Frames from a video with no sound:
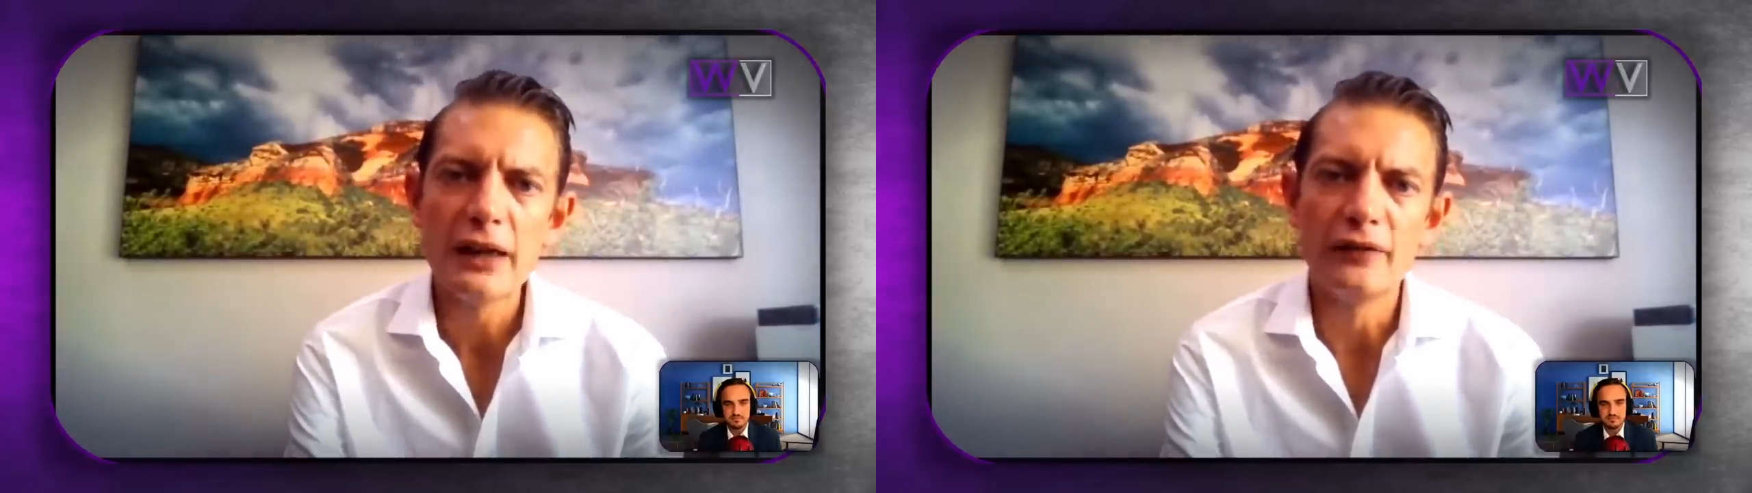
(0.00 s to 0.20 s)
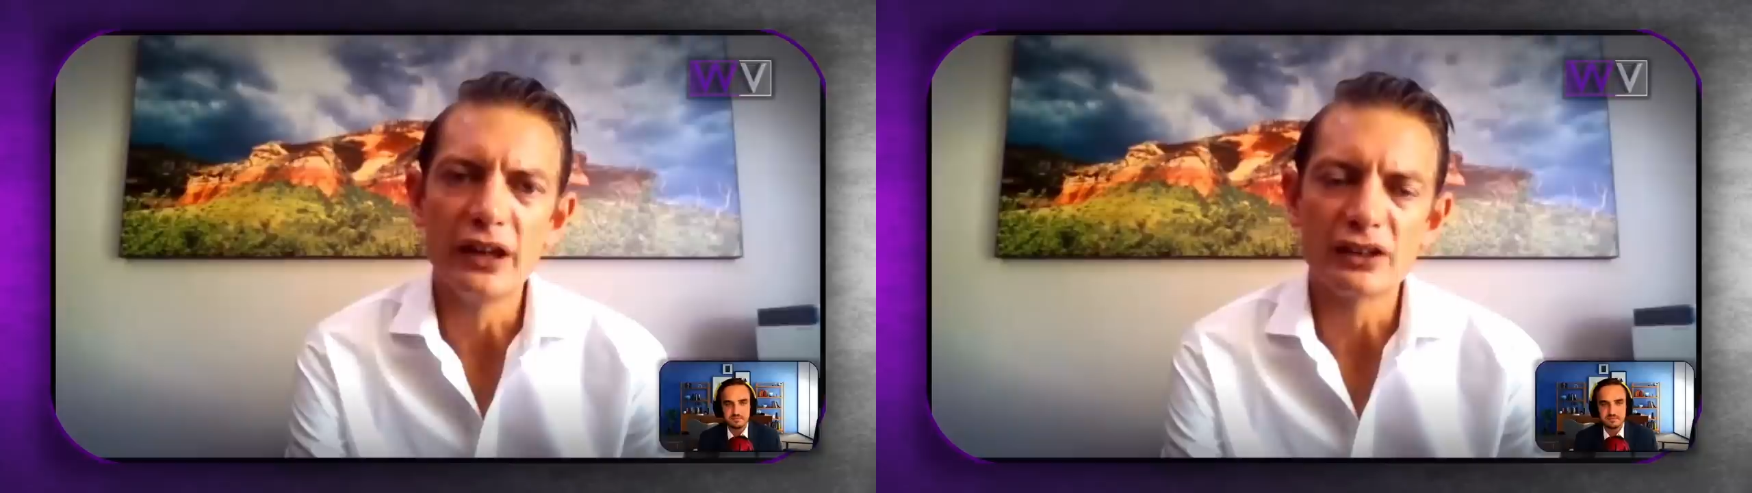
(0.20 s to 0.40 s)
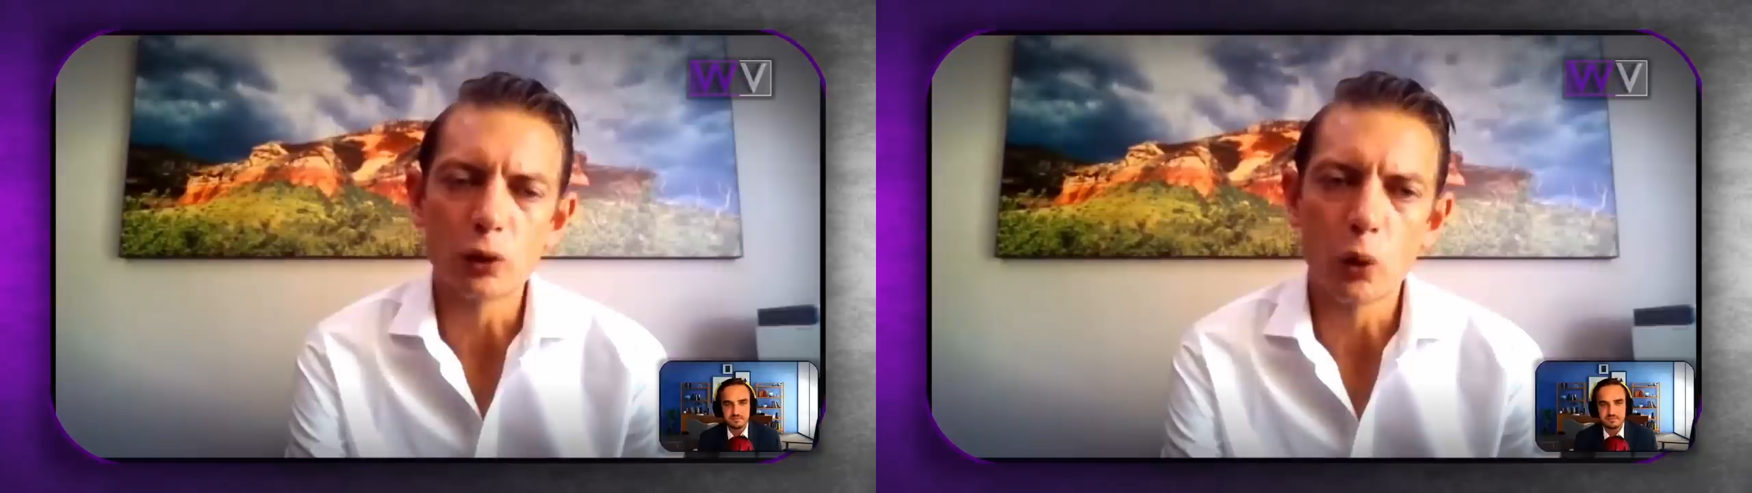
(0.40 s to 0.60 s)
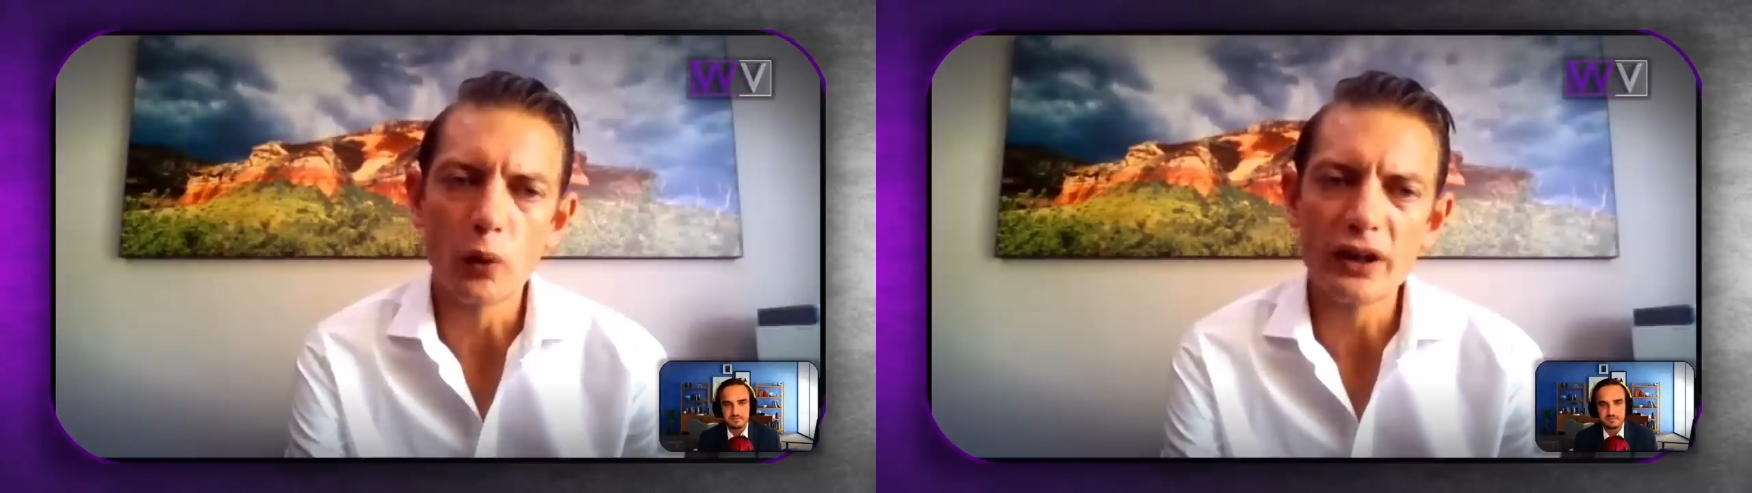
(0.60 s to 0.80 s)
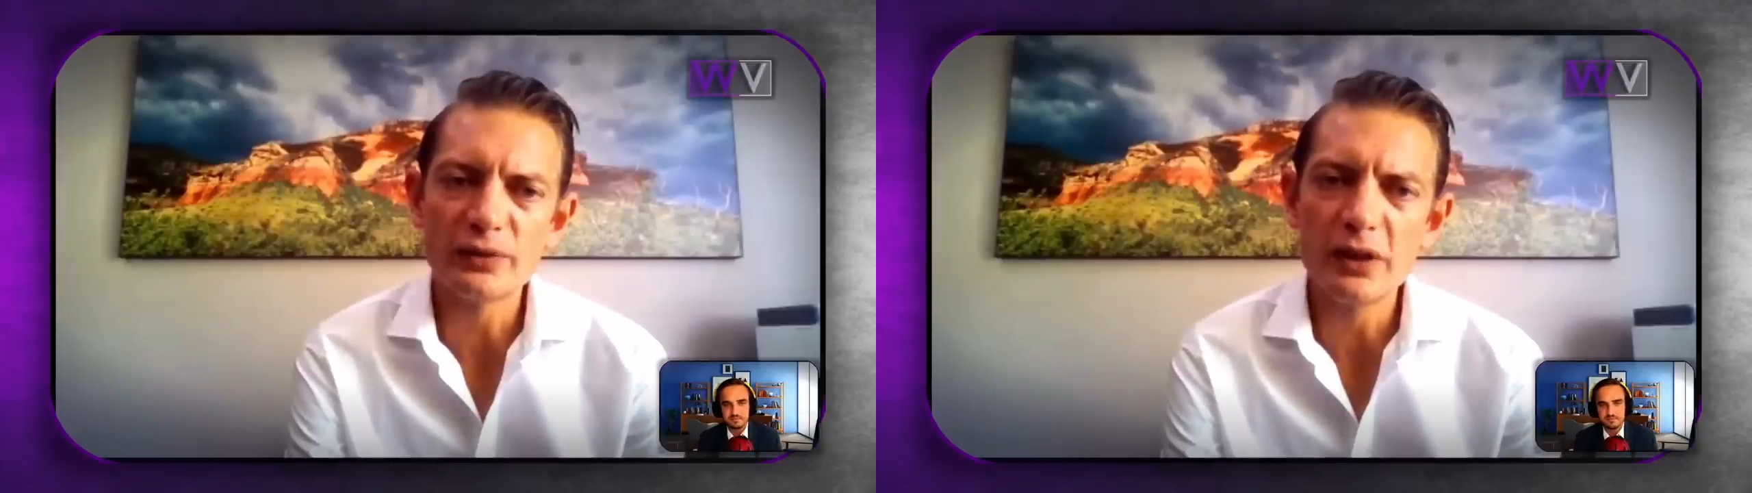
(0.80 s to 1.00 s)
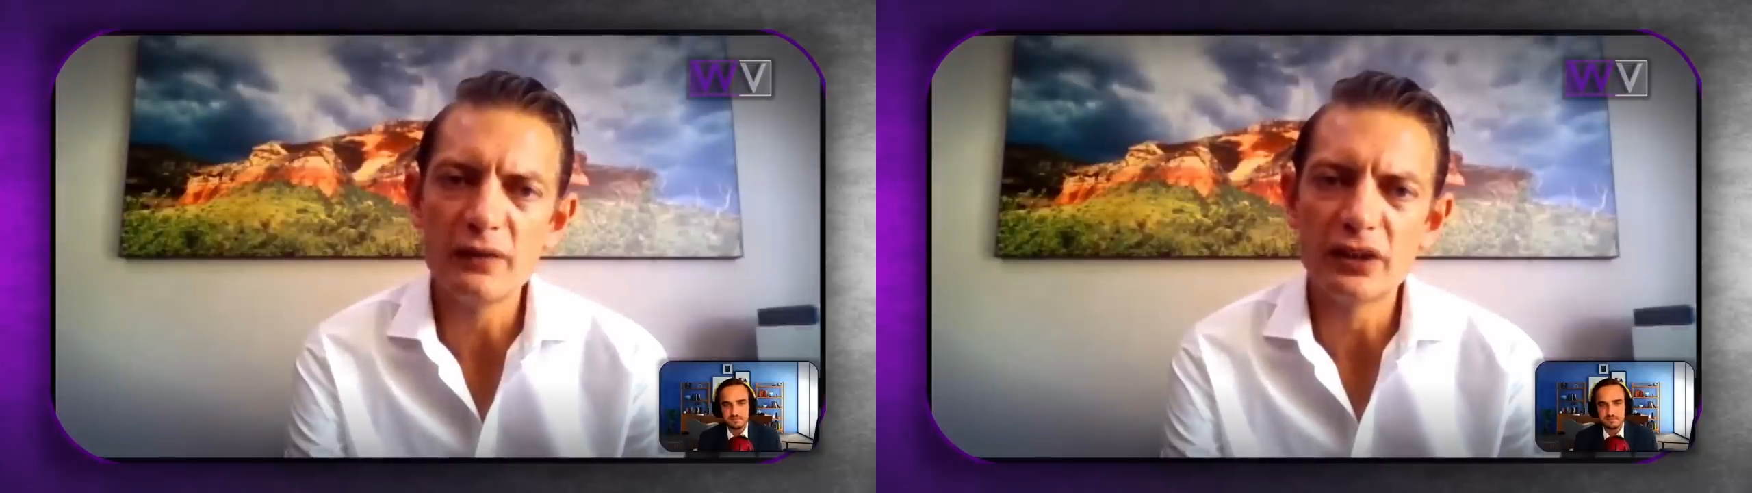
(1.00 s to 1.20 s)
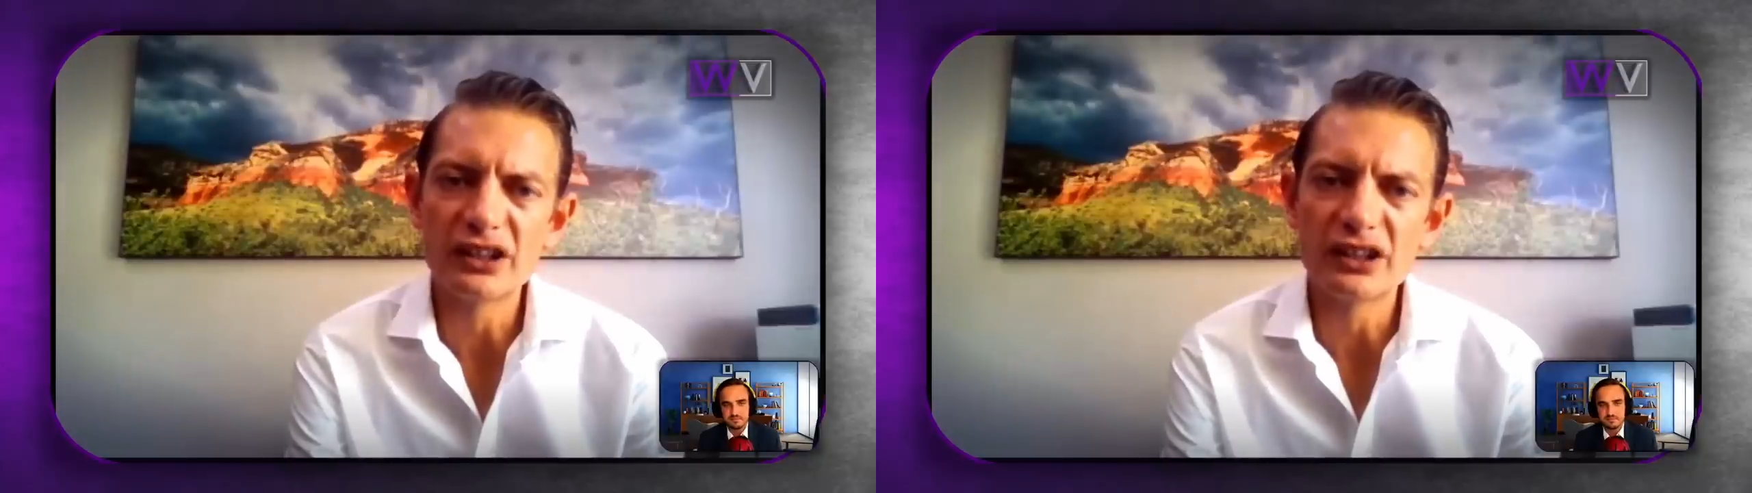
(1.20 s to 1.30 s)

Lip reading: There's always been the